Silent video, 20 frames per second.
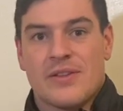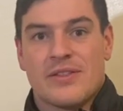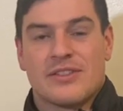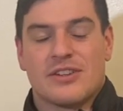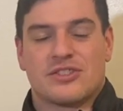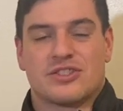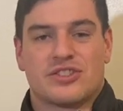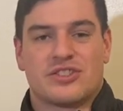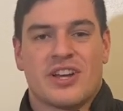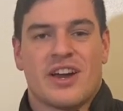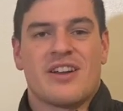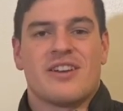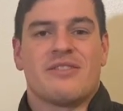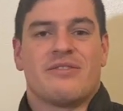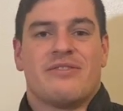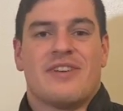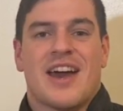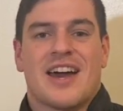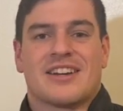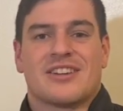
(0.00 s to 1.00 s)
There's a ton of
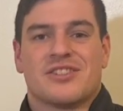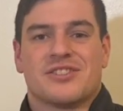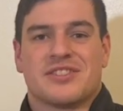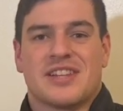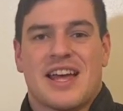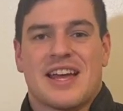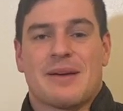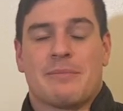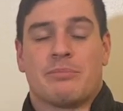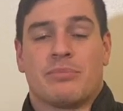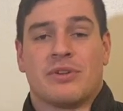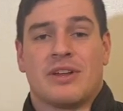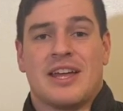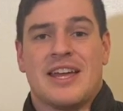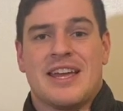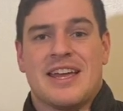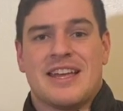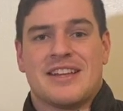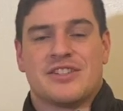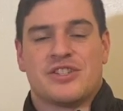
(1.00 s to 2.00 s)
factors that
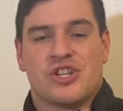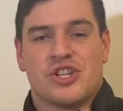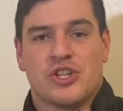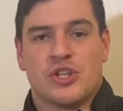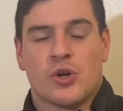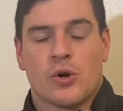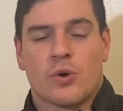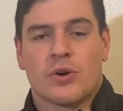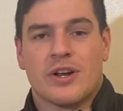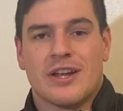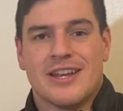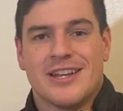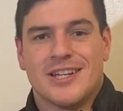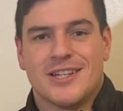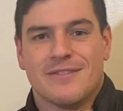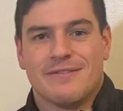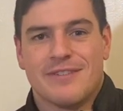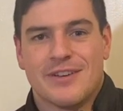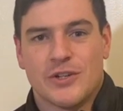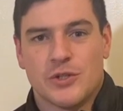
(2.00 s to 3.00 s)
play into your
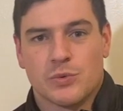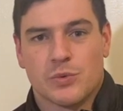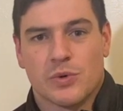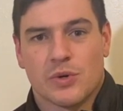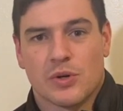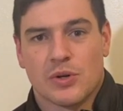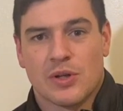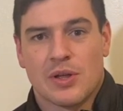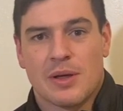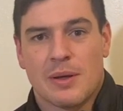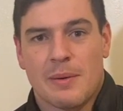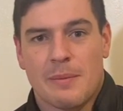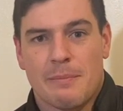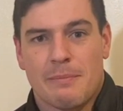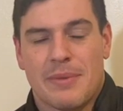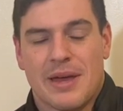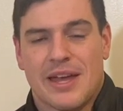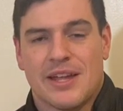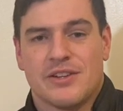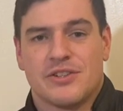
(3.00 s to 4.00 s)
individual
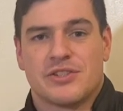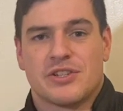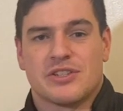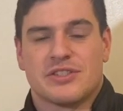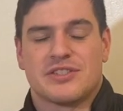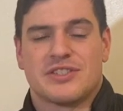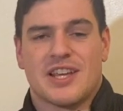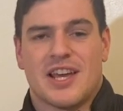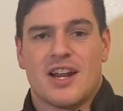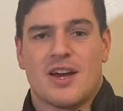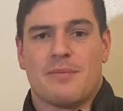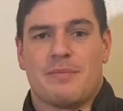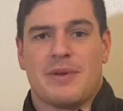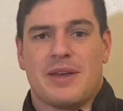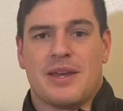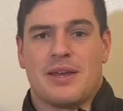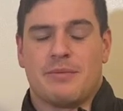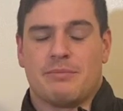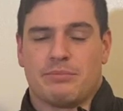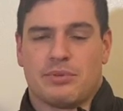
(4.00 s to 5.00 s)
bench setup
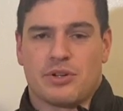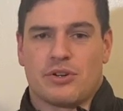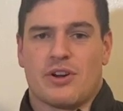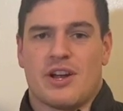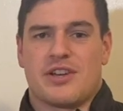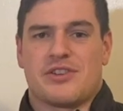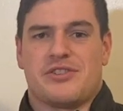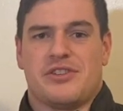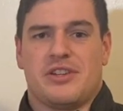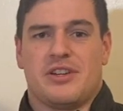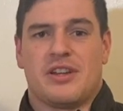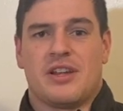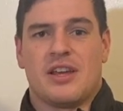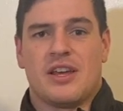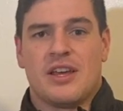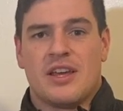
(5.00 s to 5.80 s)
and progression,